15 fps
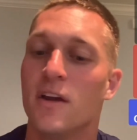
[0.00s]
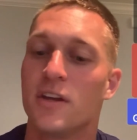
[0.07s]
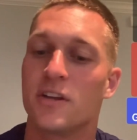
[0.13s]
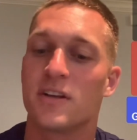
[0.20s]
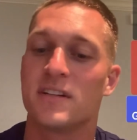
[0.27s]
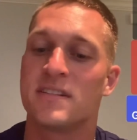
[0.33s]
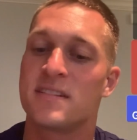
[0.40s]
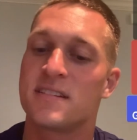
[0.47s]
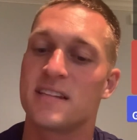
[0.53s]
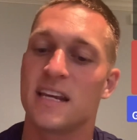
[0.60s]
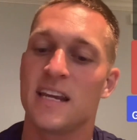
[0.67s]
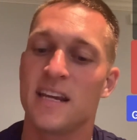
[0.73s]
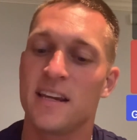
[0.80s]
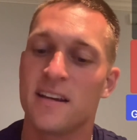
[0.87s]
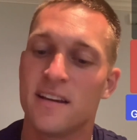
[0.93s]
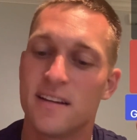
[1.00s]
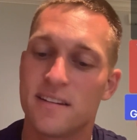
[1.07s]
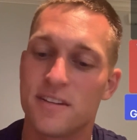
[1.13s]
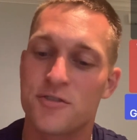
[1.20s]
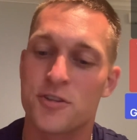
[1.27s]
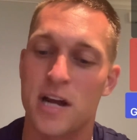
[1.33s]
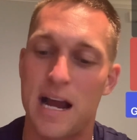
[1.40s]
You could see
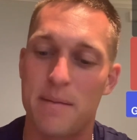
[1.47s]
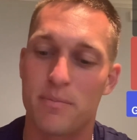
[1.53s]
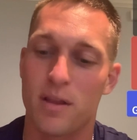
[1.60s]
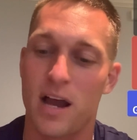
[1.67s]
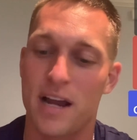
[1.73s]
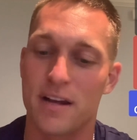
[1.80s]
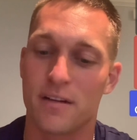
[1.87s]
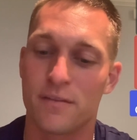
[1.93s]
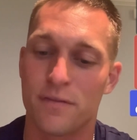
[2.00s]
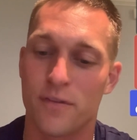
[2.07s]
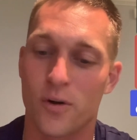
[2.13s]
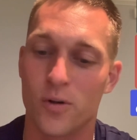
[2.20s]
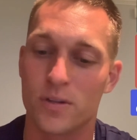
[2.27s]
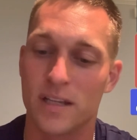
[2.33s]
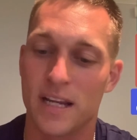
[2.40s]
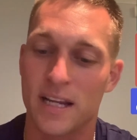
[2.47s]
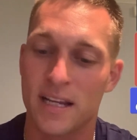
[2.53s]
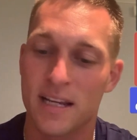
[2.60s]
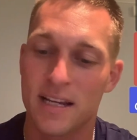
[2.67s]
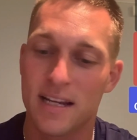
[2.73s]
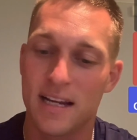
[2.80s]
the trap line unfolding